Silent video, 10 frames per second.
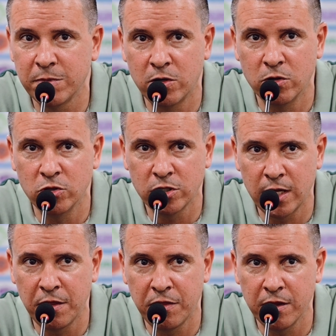because
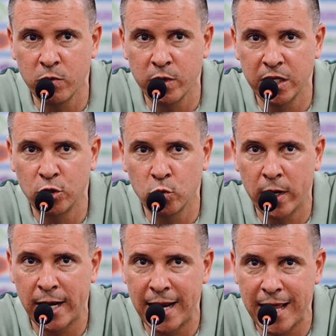I think we need to
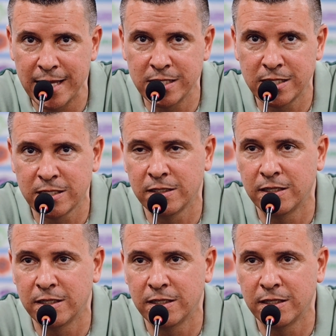analyze